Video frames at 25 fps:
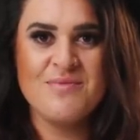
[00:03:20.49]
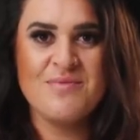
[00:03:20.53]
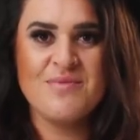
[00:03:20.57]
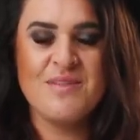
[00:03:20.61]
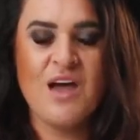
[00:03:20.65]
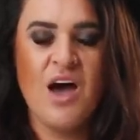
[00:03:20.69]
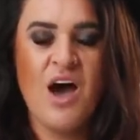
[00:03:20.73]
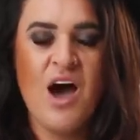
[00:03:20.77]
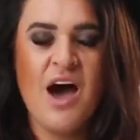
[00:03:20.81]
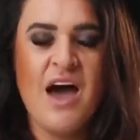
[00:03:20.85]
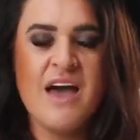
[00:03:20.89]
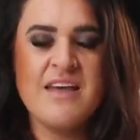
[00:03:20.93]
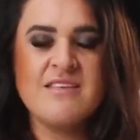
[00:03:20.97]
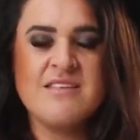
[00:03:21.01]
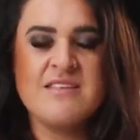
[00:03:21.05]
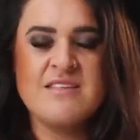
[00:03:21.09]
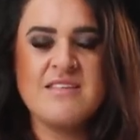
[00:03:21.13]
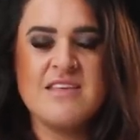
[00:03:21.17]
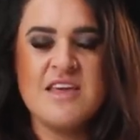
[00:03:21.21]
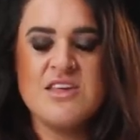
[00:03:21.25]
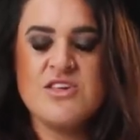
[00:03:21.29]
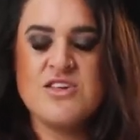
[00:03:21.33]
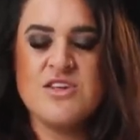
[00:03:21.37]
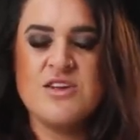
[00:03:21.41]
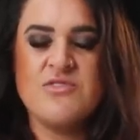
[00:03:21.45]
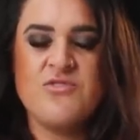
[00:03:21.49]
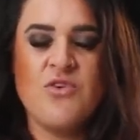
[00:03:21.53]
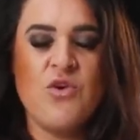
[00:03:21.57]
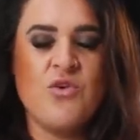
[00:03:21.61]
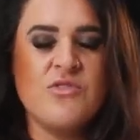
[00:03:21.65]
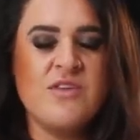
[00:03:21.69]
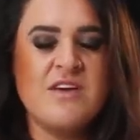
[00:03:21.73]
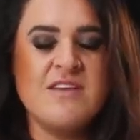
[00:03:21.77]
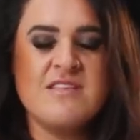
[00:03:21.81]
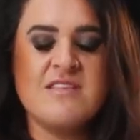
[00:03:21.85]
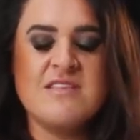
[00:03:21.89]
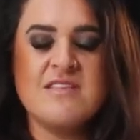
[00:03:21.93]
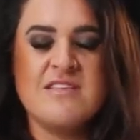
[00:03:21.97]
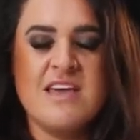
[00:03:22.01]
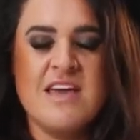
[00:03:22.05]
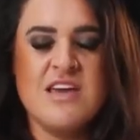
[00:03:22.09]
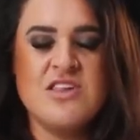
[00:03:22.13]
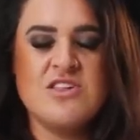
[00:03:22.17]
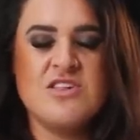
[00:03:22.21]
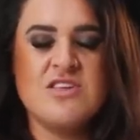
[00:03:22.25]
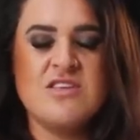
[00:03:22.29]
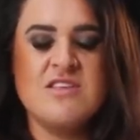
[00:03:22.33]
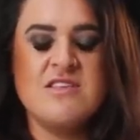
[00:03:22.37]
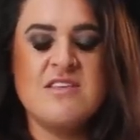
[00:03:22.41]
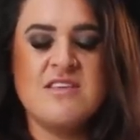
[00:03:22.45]
The highest intention of all these
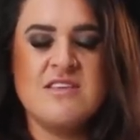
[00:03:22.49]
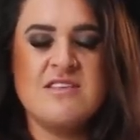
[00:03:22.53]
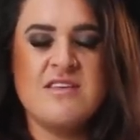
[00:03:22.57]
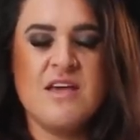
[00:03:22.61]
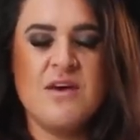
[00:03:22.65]
intentions is